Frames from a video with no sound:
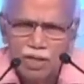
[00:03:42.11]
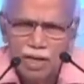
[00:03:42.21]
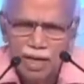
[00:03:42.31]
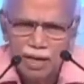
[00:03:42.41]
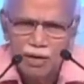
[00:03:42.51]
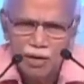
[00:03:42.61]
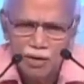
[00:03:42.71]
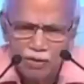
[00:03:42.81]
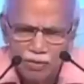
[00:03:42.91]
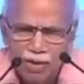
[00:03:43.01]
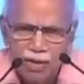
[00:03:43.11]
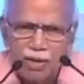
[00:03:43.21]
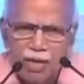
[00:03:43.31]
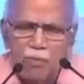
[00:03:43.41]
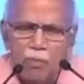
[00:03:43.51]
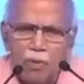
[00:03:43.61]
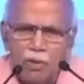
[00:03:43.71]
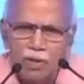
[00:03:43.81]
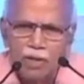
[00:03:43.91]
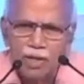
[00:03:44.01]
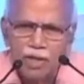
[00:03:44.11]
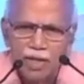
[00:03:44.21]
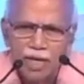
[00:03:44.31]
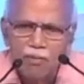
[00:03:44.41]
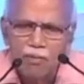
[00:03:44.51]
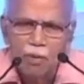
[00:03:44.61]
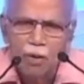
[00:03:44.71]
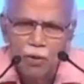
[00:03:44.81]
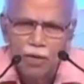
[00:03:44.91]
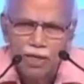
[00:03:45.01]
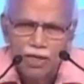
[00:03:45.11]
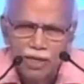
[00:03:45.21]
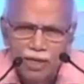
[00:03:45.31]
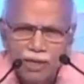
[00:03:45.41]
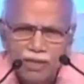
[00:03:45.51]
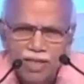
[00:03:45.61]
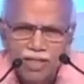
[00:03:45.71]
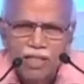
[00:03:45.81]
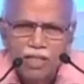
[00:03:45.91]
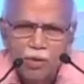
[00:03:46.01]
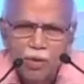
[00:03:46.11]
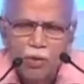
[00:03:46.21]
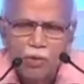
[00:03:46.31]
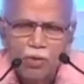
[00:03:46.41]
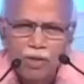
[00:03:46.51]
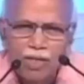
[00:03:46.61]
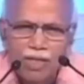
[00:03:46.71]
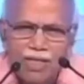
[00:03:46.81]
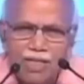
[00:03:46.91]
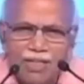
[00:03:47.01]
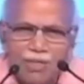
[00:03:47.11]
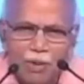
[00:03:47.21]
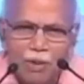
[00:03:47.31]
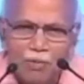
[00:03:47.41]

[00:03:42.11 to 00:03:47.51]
And I got in the airport, came to my hotel, checked into my room. He rings me up.